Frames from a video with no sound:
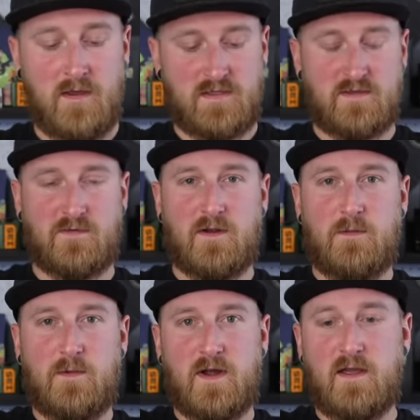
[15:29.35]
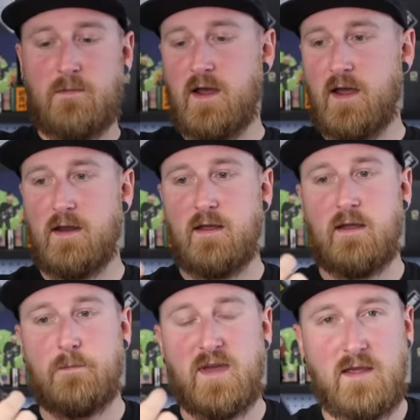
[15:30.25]
this is from a buddy of mine,
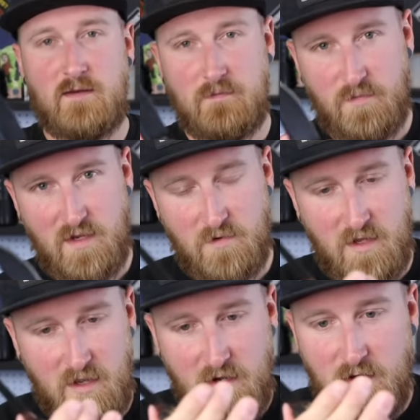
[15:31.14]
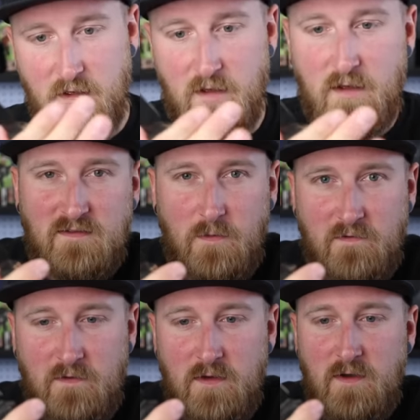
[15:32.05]
Peter McKinnon. Some
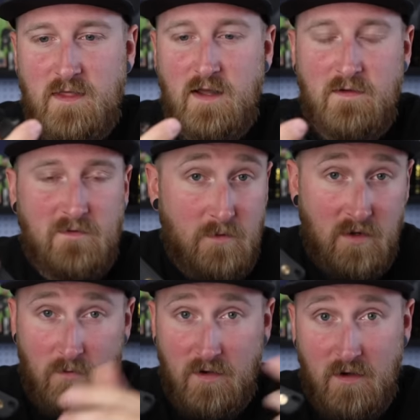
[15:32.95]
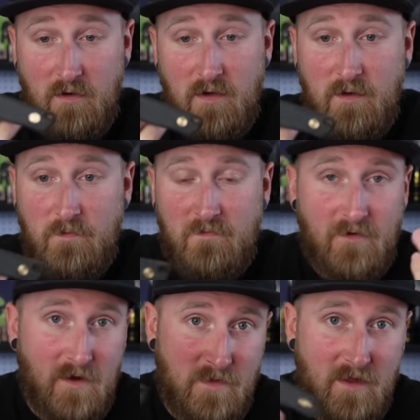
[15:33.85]
of you in the knife community would know him
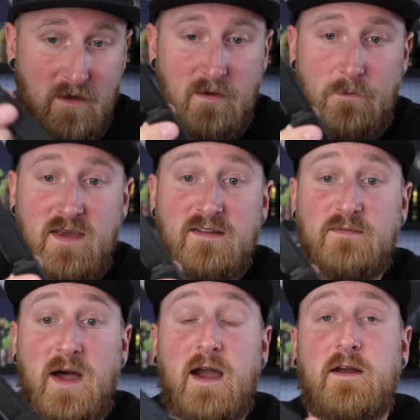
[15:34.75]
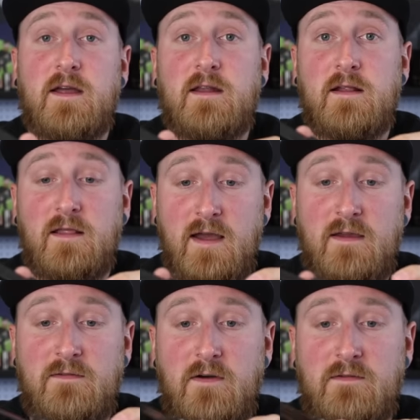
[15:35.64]
from the Pete's Pirate
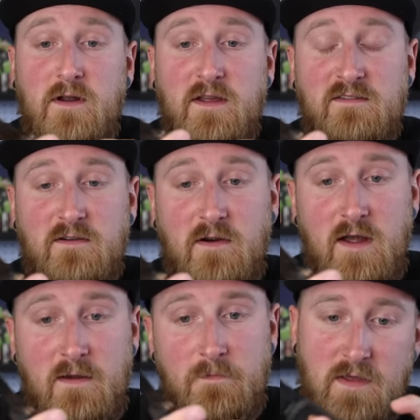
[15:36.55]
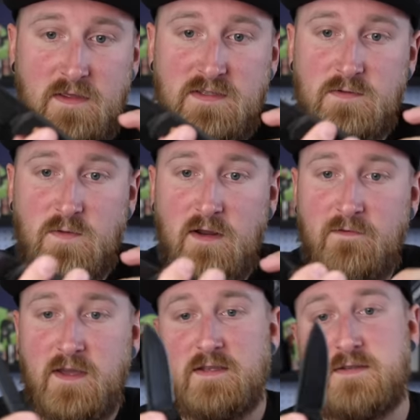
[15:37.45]
Life over on Instagram. And this is one
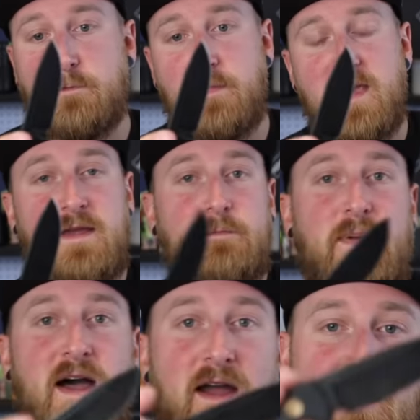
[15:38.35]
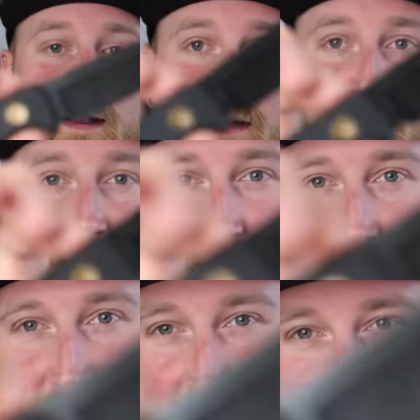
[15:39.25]
of his Pete Pirate Knife